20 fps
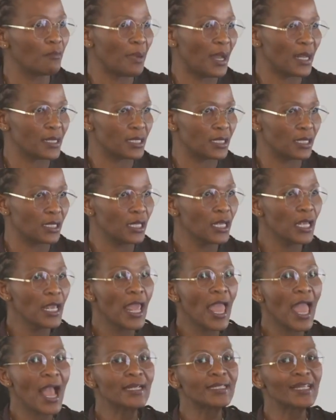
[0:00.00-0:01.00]
Party.
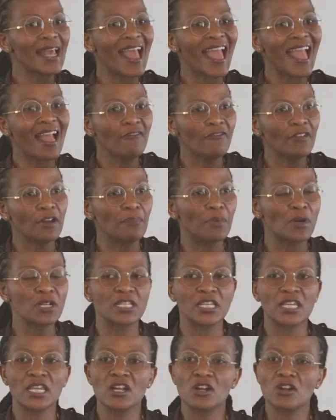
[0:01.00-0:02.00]
And
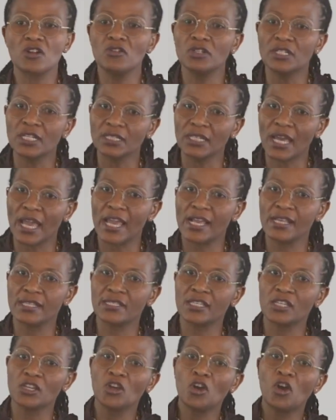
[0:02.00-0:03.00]
everybody, including the
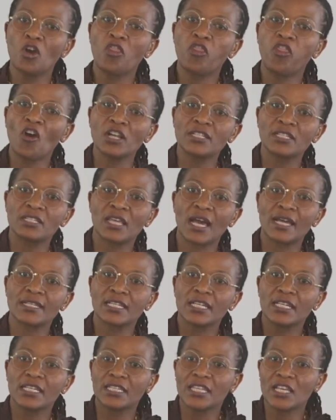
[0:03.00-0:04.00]
ANC, thought
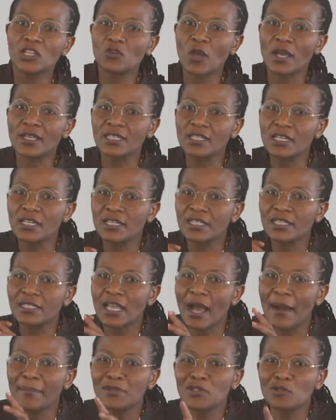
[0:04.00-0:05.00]
that this was
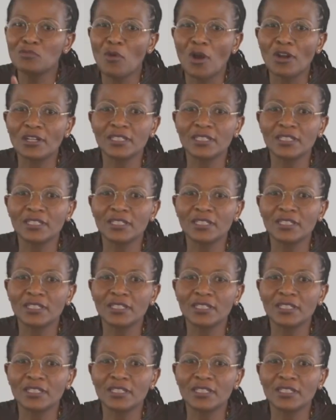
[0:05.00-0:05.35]
some small